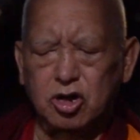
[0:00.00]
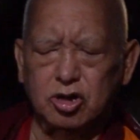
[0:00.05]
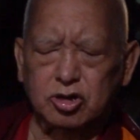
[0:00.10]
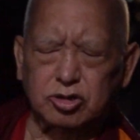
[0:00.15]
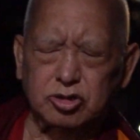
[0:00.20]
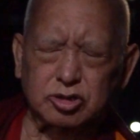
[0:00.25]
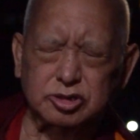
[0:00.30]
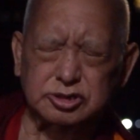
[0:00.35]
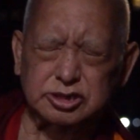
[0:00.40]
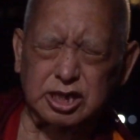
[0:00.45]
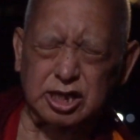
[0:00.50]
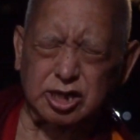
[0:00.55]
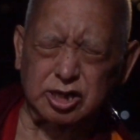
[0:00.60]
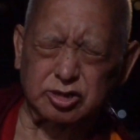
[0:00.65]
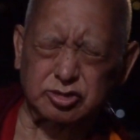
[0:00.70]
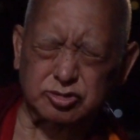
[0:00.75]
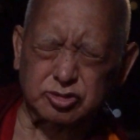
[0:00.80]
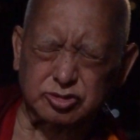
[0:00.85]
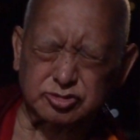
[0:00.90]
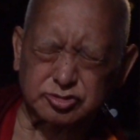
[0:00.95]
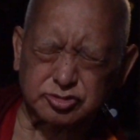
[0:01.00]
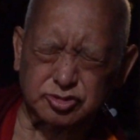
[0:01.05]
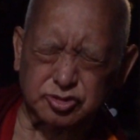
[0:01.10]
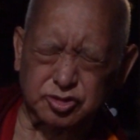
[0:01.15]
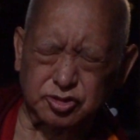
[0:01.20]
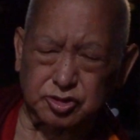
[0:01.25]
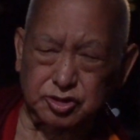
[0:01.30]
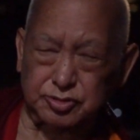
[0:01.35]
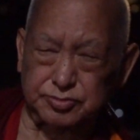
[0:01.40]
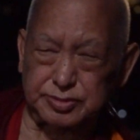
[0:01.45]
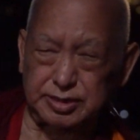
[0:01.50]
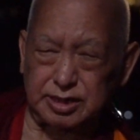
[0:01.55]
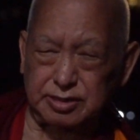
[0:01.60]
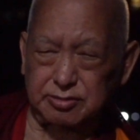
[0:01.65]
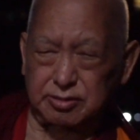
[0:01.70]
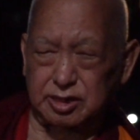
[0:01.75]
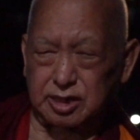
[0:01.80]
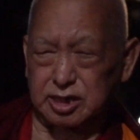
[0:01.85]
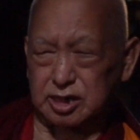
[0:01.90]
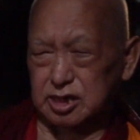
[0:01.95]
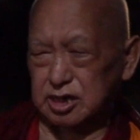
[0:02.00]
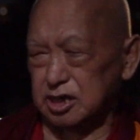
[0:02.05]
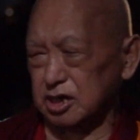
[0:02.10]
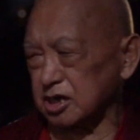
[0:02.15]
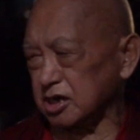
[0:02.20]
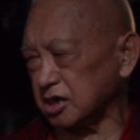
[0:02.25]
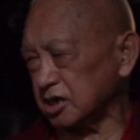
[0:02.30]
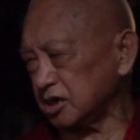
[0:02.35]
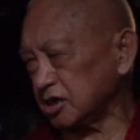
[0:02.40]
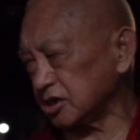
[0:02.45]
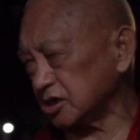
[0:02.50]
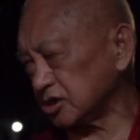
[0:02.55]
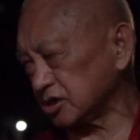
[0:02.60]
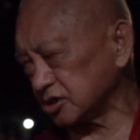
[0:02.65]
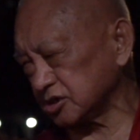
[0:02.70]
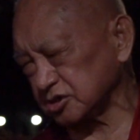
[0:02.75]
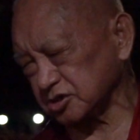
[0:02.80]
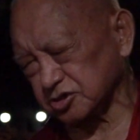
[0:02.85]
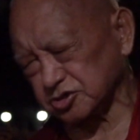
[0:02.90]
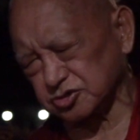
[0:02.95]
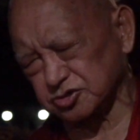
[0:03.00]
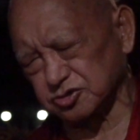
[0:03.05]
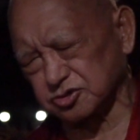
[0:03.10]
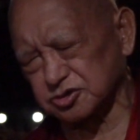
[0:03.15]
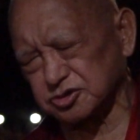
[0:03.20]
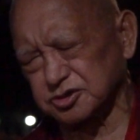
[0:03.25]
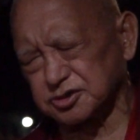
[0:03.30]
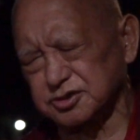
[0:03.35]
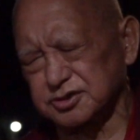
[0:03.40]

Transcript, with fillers: Kone Konto Beva Zo.